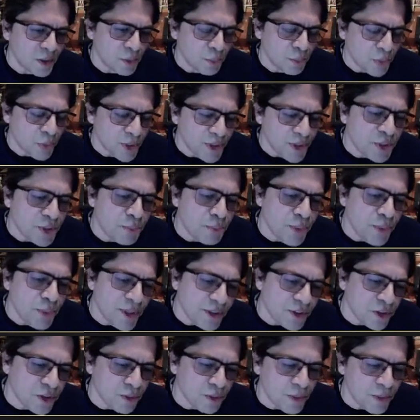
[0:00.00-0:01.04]
Please
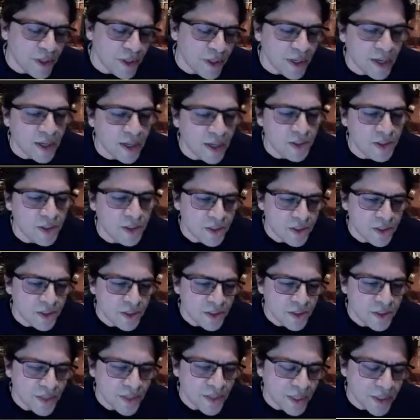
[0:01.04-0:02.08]
speak to me now
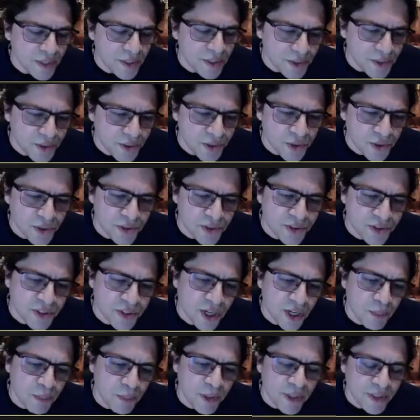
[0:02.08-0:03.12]
that Easter is
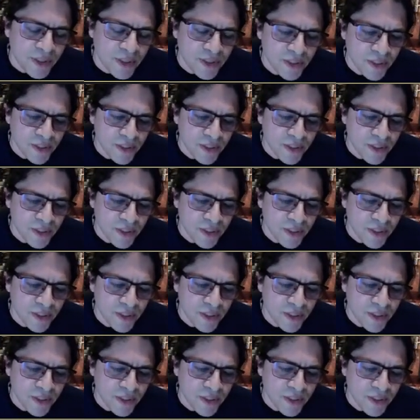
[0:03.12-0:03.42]
coming,